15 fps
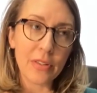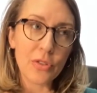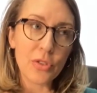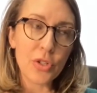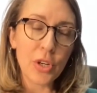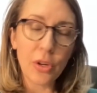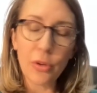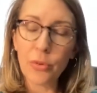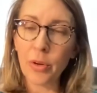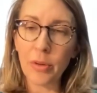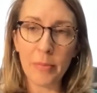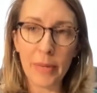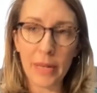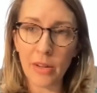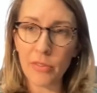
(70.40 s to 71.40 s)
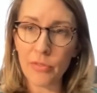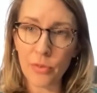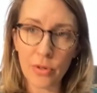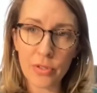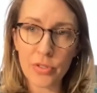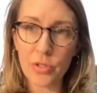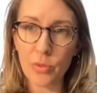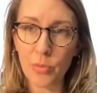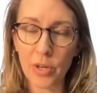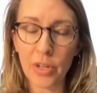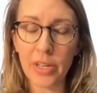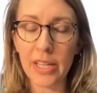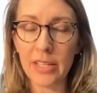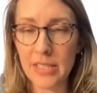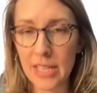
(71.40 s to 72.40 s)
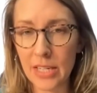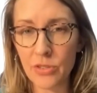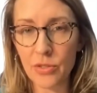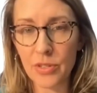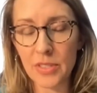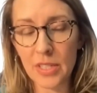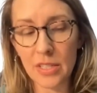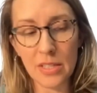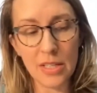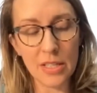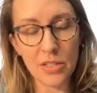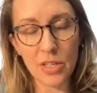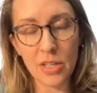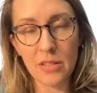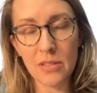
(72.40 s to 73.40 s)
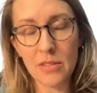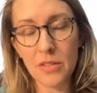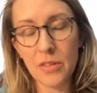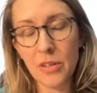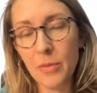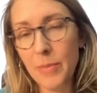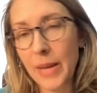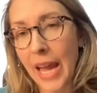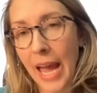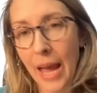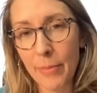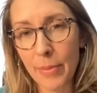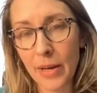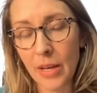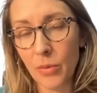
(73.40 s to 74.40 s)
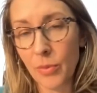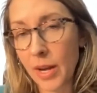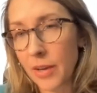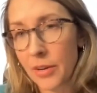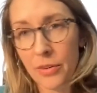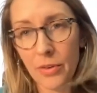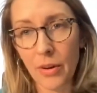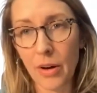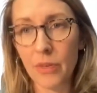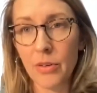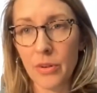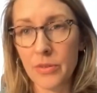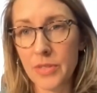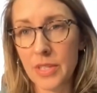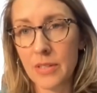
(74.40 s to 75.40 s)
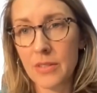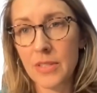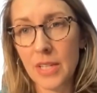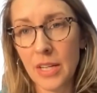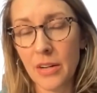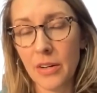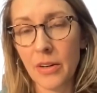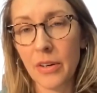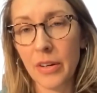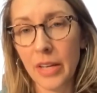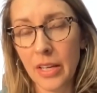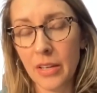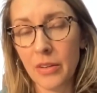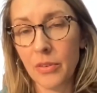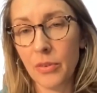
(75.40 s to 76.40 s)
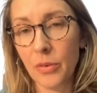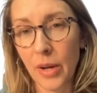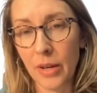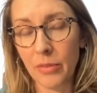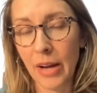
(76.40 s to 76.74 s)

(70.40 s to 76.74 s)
children being forced to work in dangerous conditions could be happening right under our noses here in Grand